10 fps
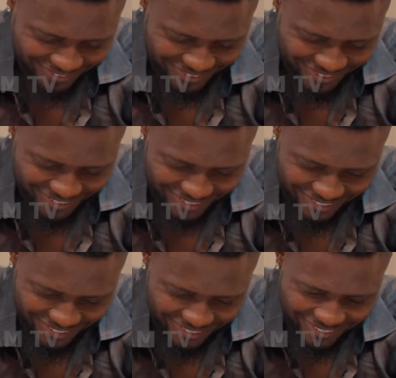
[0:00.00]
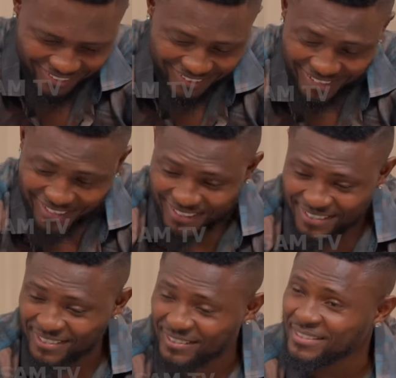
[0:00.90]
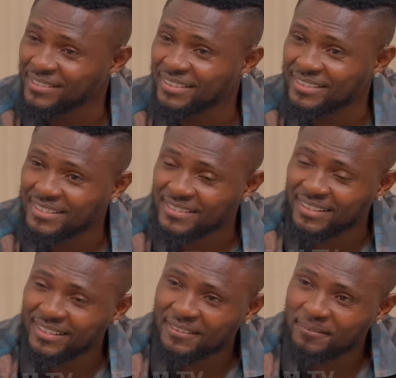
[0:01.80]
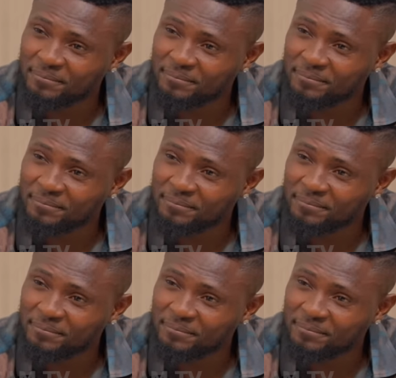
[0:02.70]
Okay. So I'll see you later tonight?